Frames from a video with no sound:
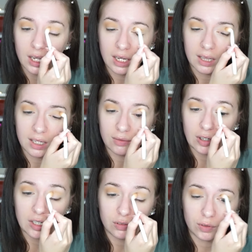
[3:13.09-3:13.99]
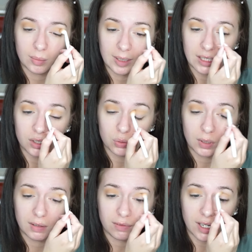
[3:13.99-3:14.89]
and they range from like
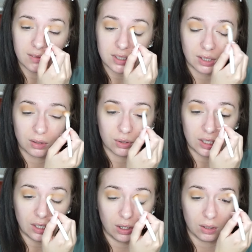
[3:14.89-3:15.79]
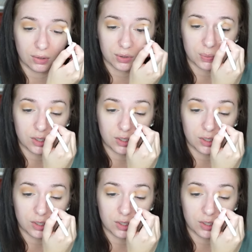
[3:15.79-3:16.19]
$25 to $30,